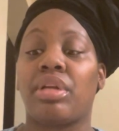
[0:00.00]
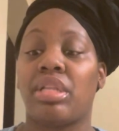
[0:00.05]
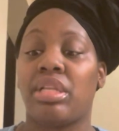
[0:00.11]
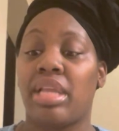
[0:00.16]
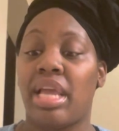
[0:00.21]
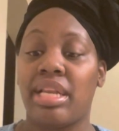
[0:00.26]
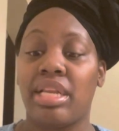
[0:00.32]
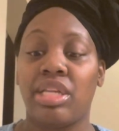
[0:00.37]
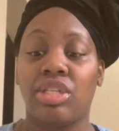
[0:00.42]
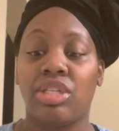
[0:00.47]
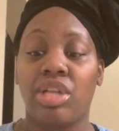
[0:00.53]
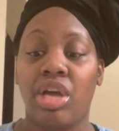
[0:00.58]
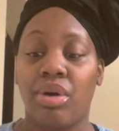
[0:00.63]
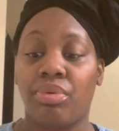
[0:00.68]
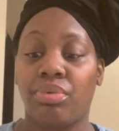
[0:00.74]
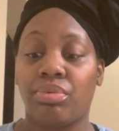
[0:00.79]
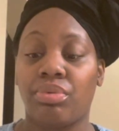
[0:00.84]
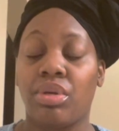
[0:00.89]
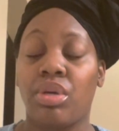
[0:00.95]
They need to
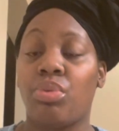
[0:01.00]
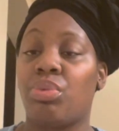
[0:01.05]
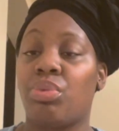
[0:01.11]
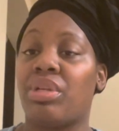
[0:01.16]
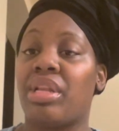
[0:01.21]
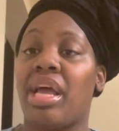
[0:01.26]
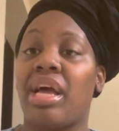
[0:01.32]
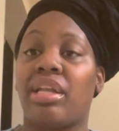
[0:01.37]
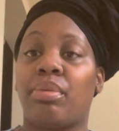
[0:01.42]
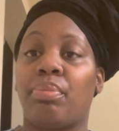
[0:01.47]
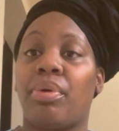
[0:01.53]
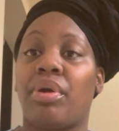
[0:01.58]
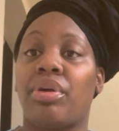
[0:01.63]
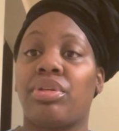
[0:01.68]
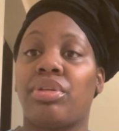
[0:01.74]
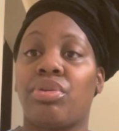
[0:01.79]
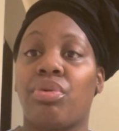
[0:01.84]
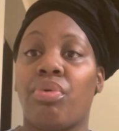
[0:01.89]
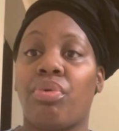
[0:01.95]
know what the other
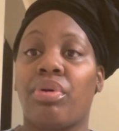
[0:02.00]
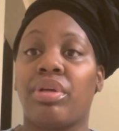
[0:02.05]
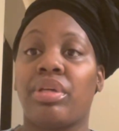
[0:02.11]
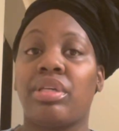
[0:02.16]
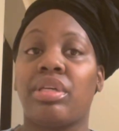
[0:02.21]
parent doing.